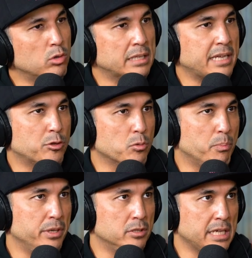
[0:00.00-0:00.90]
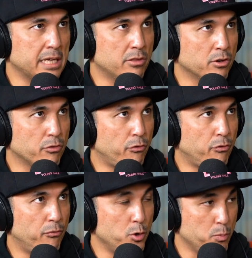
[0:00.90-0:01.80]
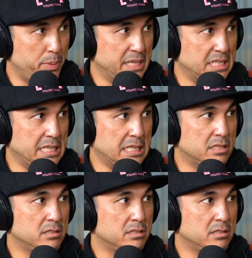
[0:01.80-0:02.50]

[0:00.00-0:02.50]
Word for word: Oh, like they're building their, their business.